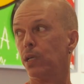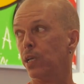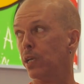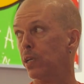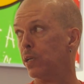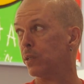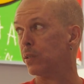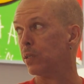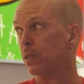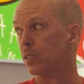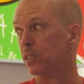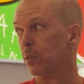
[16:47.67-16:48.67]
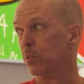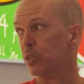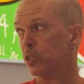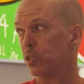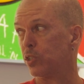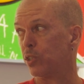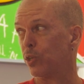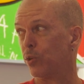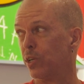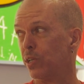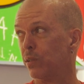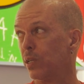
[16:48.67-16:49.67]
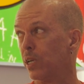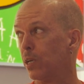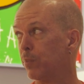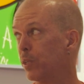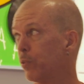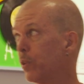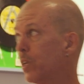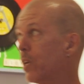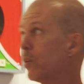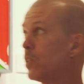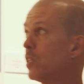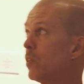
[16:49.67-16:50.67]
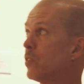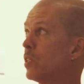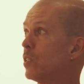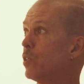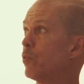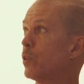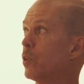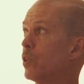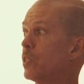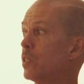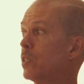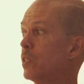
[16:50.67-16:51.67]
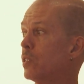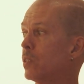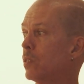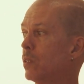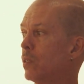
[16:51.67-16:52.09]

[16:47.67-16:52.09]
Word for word: and assemblages to create um, different narratives and different ideas?